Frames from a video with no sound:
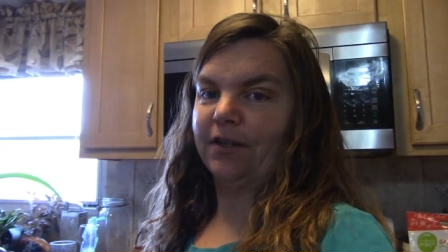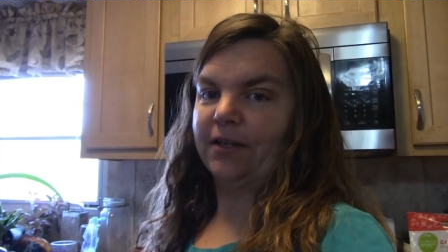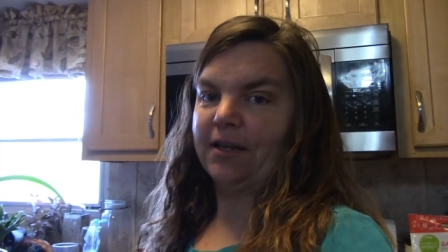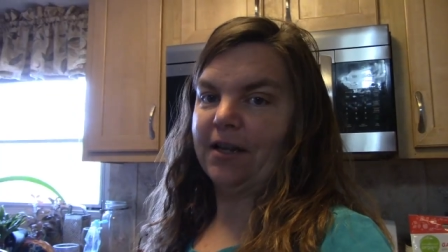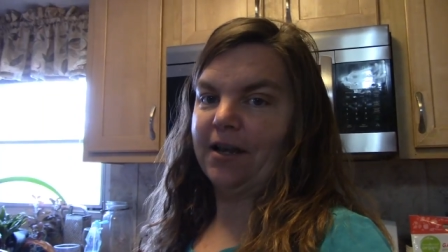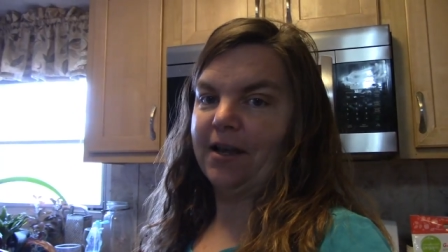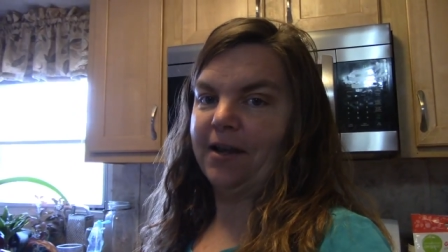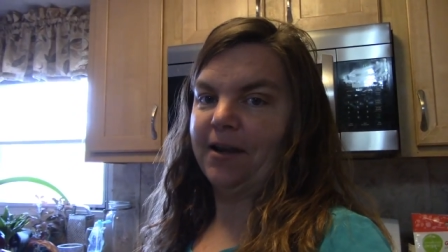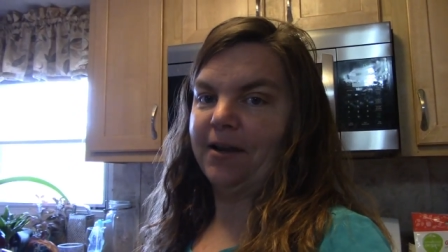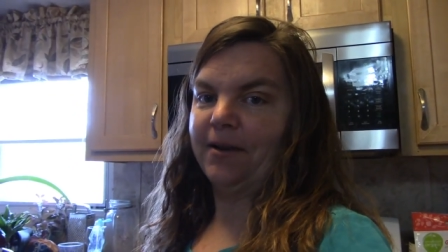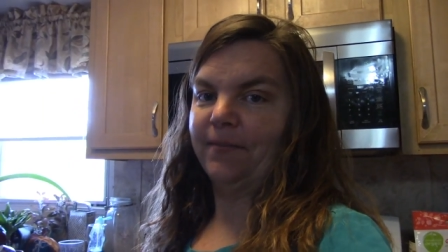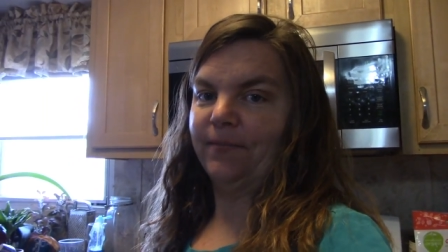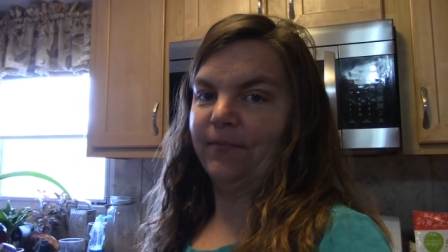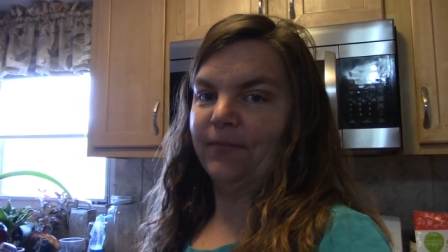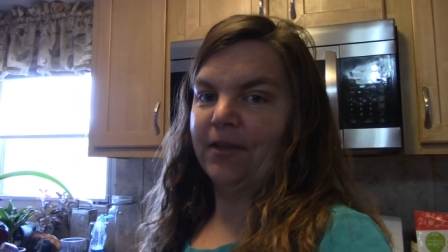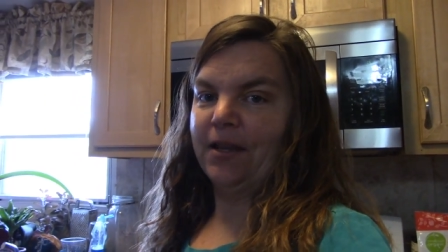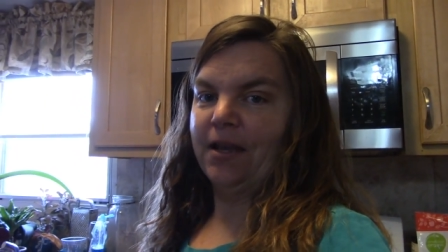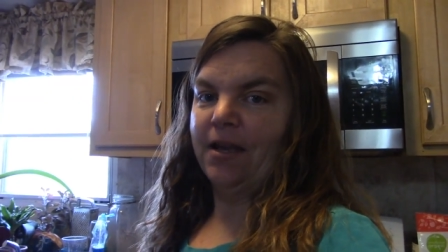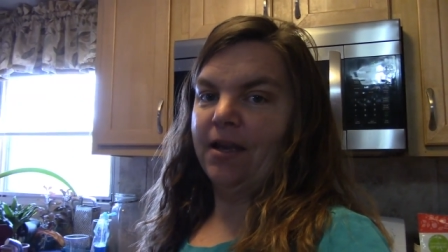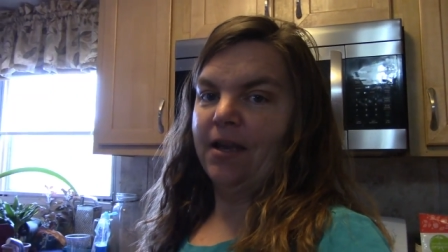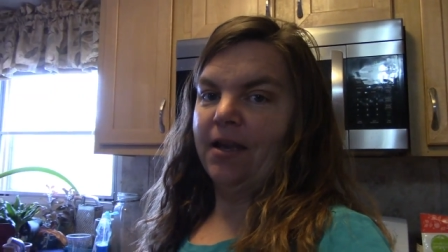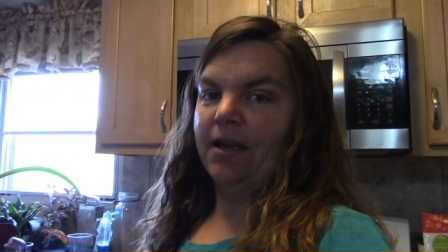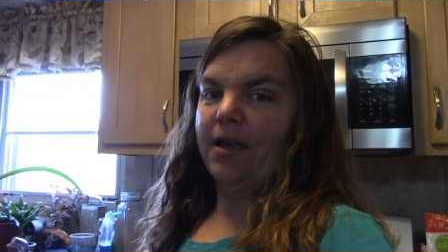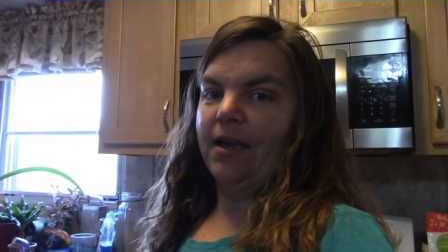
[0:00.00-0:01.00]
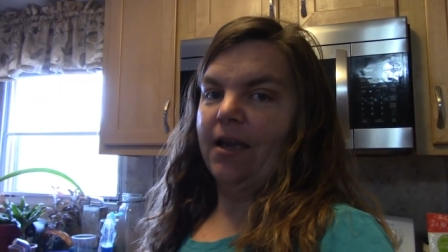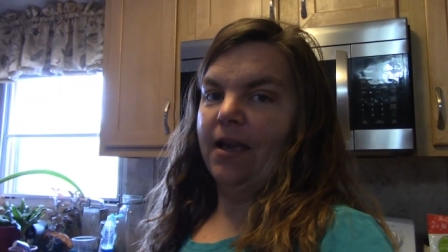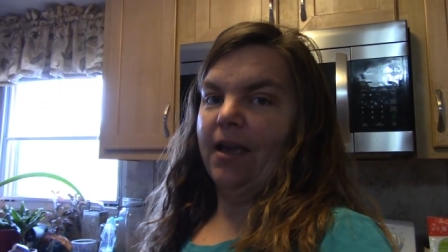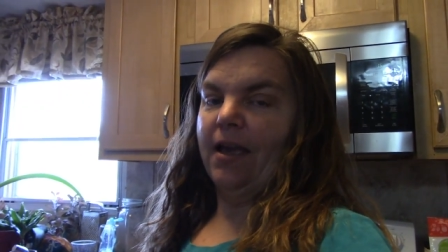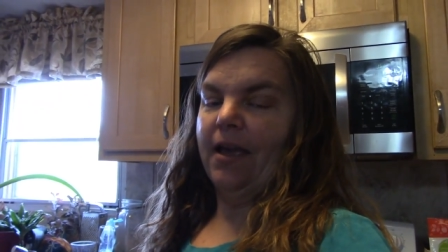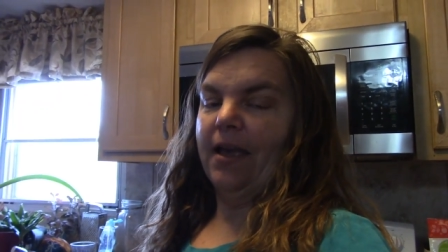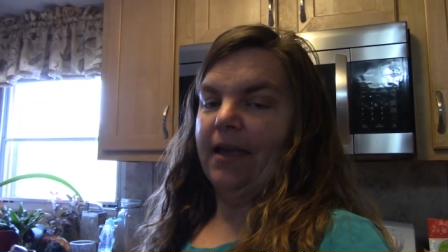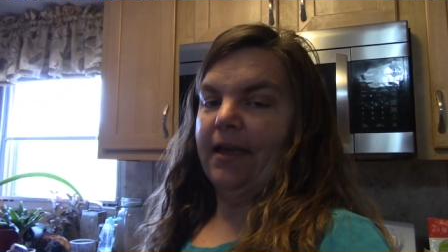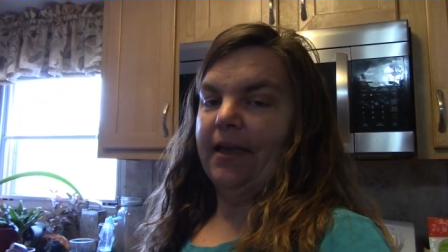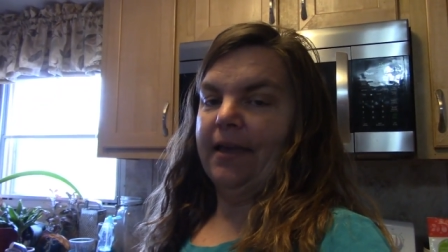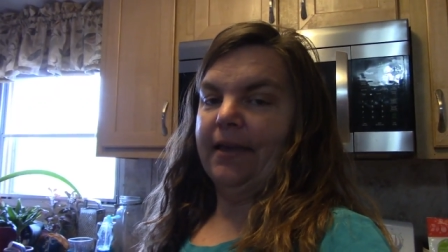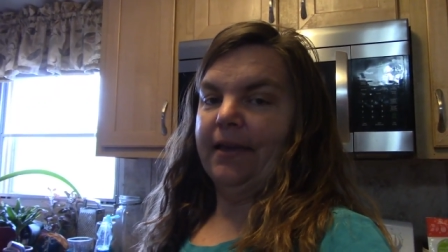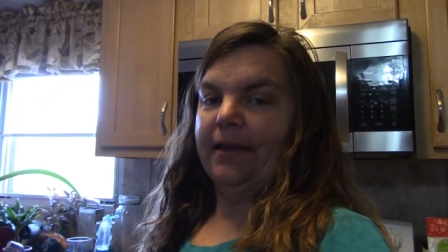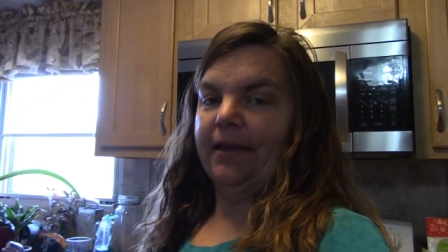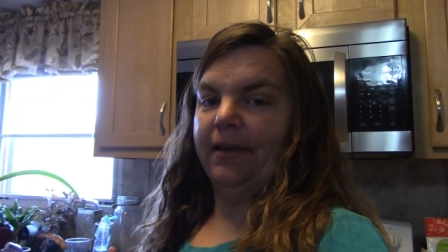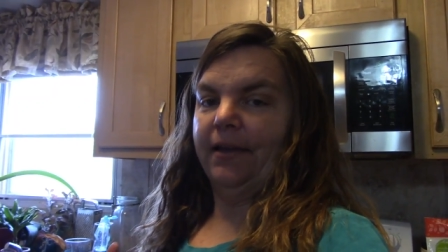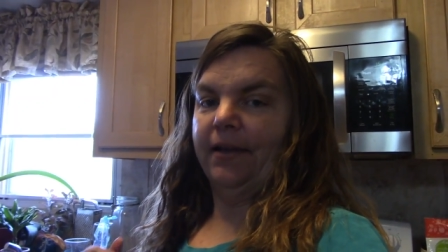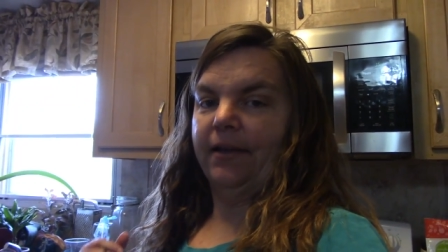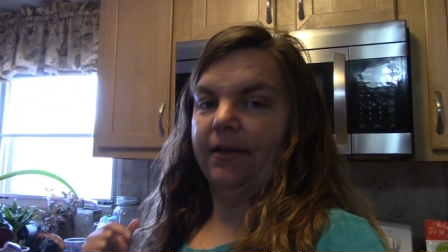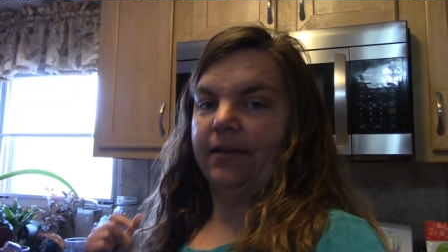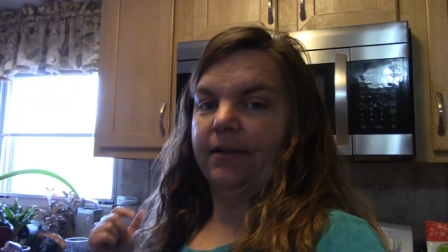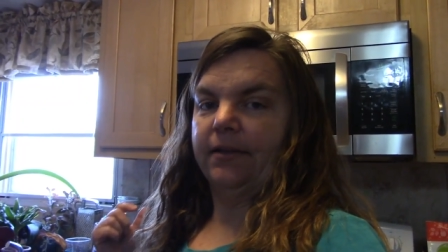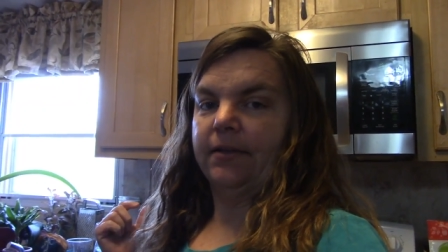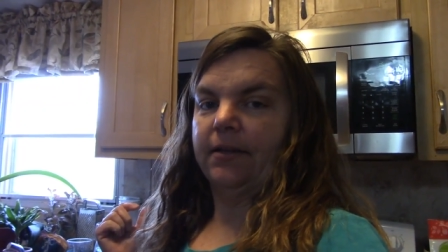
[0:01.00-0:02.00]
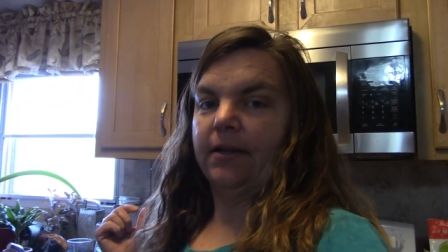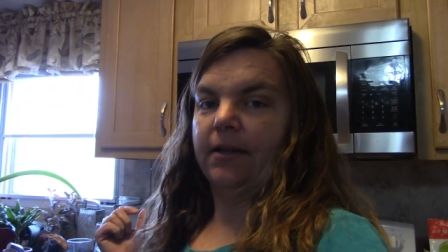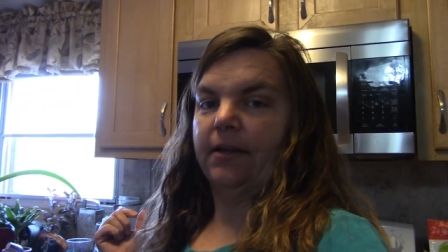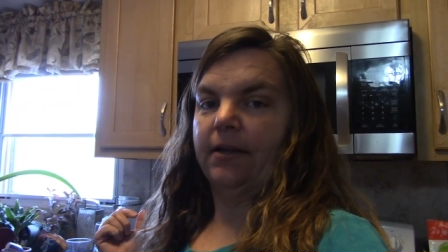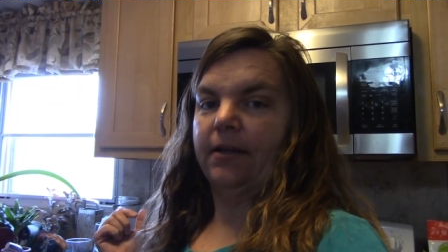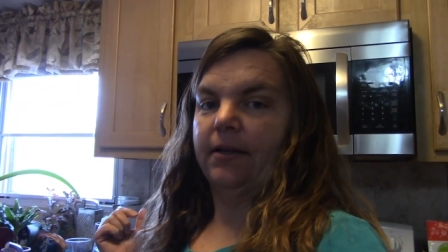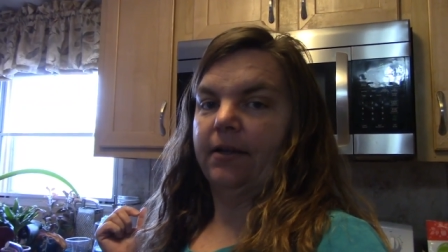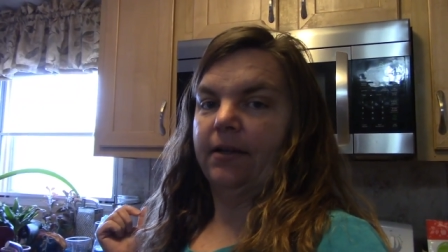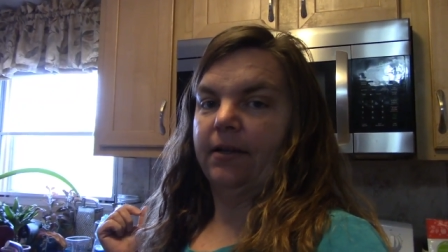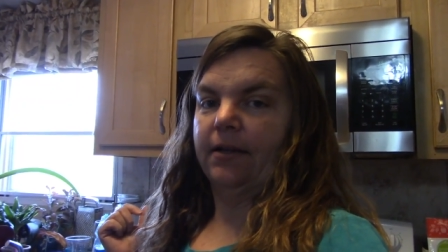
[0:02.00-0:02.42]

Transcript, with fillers: day. And...